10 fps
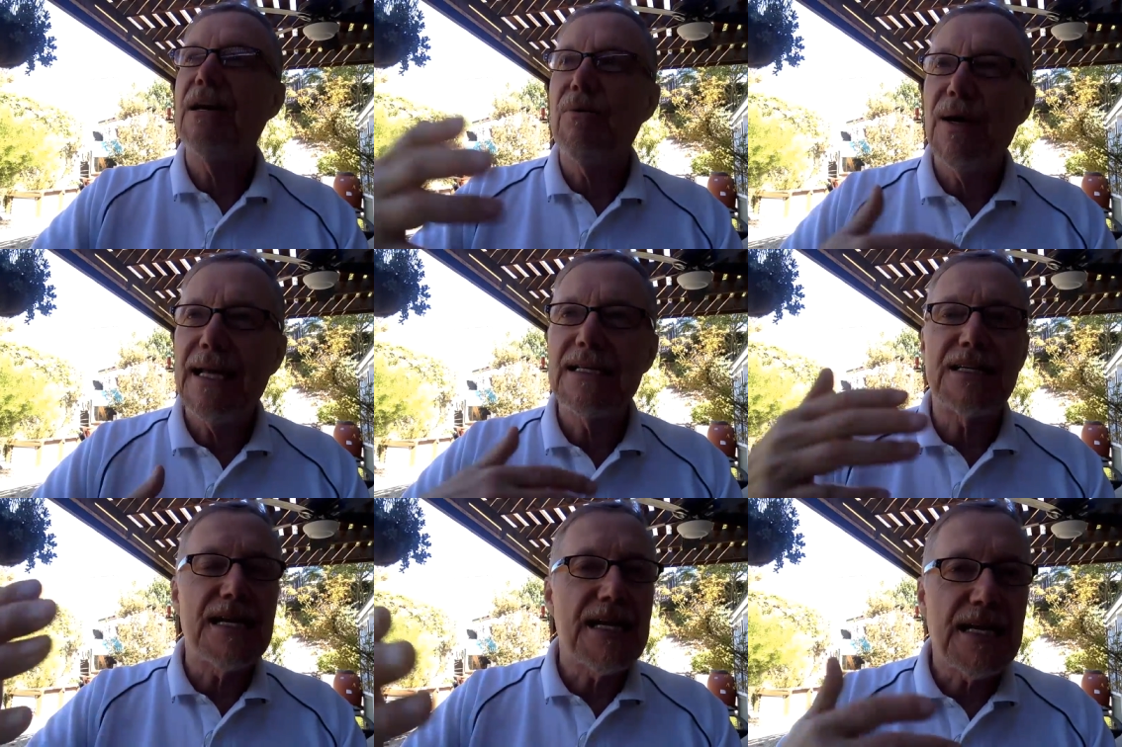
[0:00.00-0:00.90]
that we
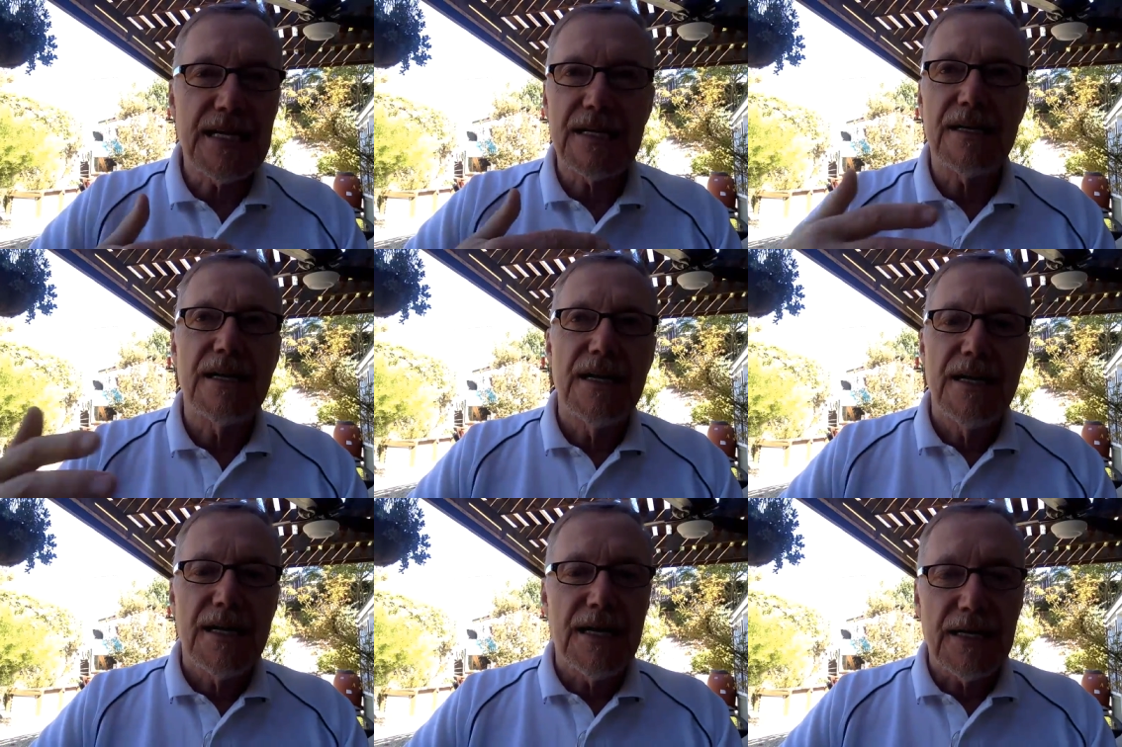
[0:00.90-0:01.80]
see in,
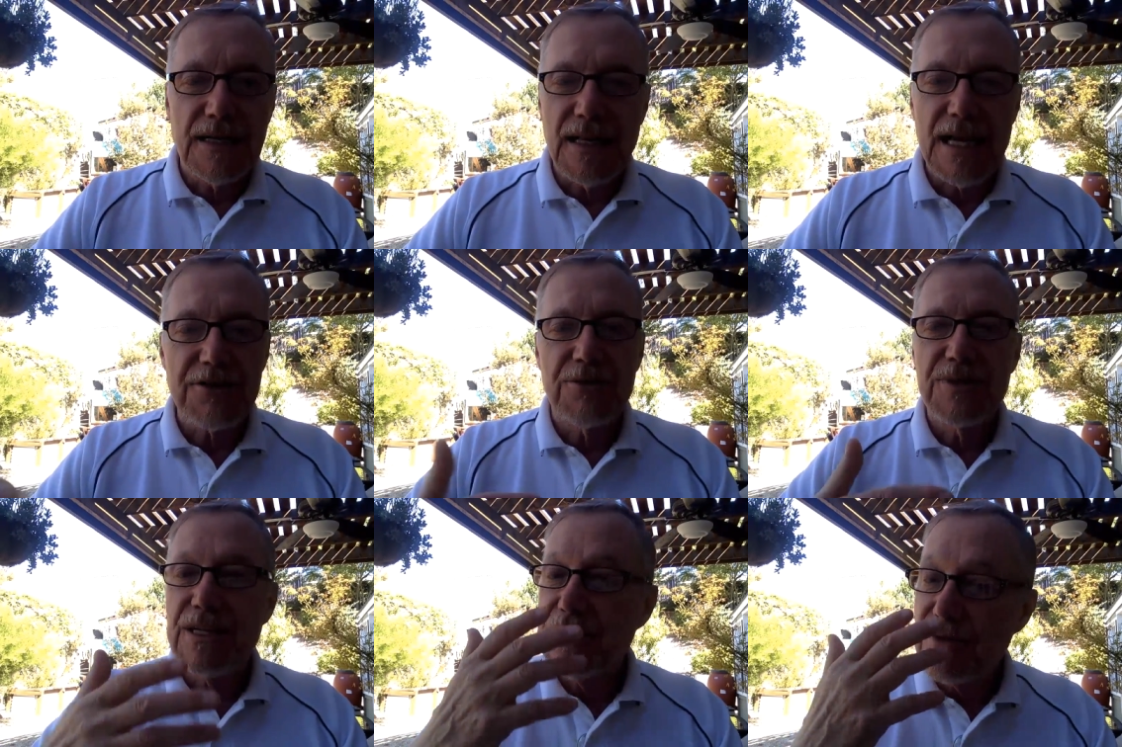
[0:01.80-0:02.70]
in
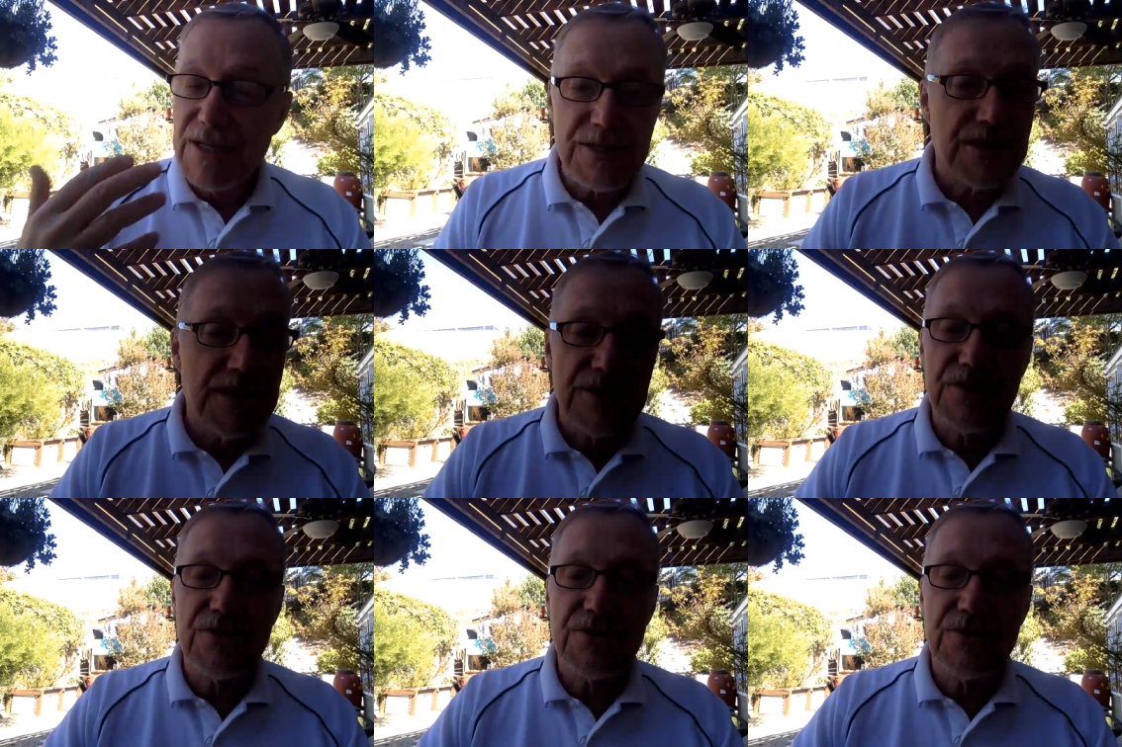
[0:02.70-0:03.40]
classrooms. And elsewhere. it's, it's